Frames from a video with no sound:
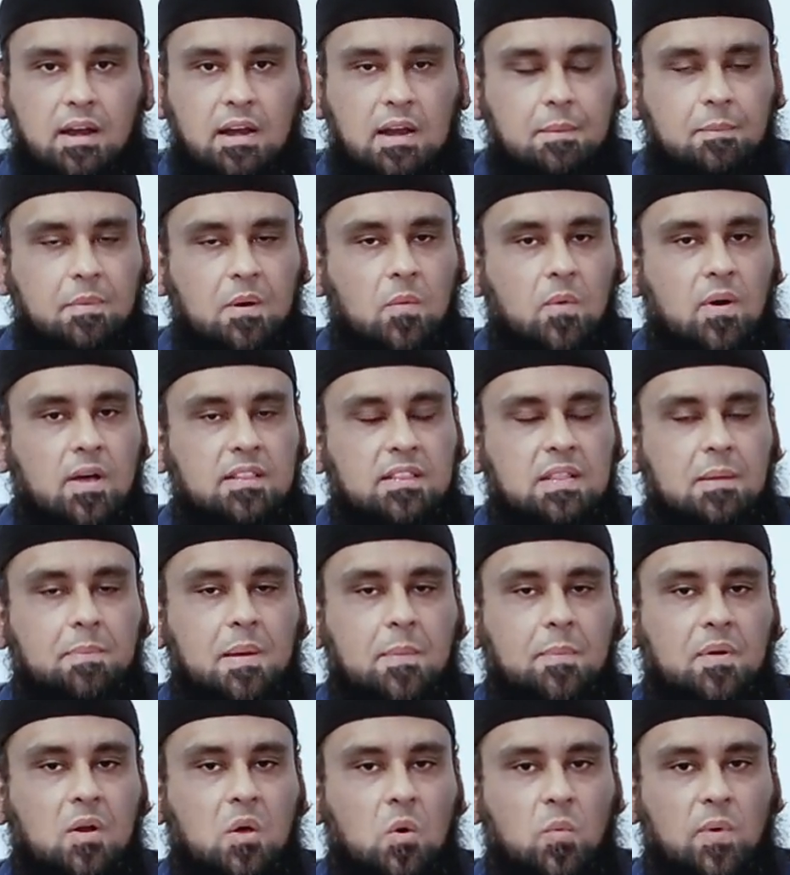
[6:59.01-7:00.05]
Number one, the
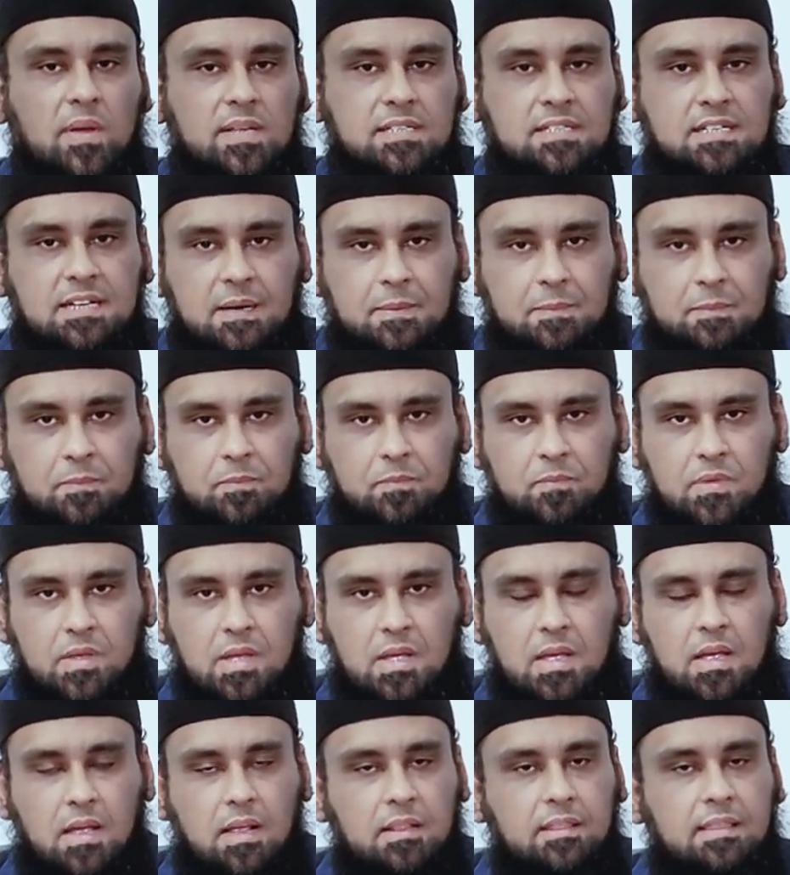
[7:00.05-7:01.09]
people of wisdom.
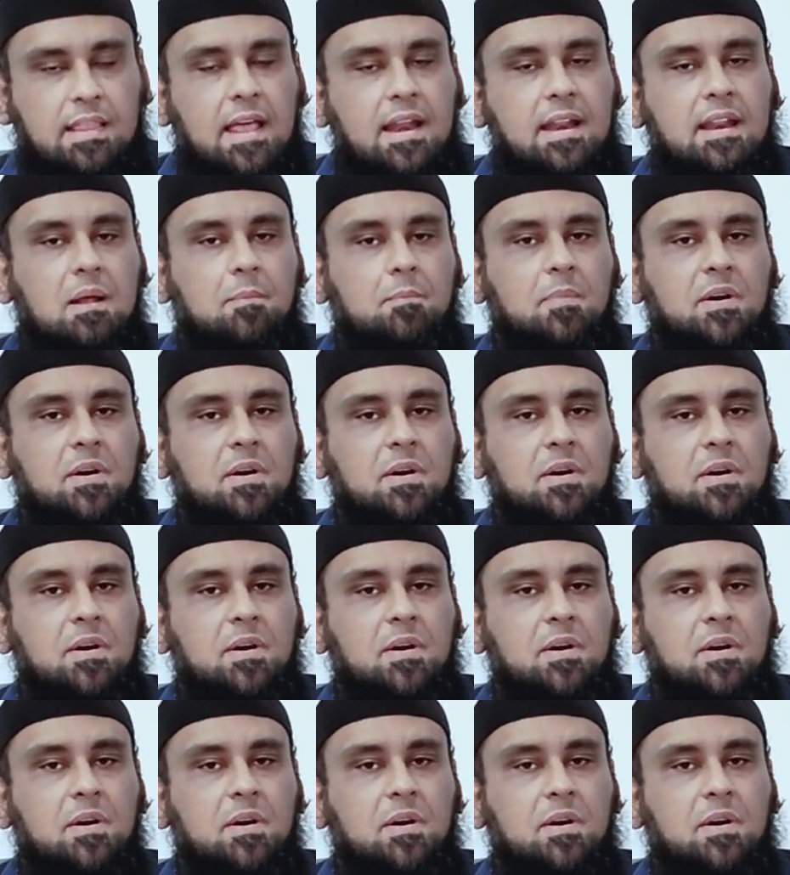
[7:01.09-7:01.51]
Then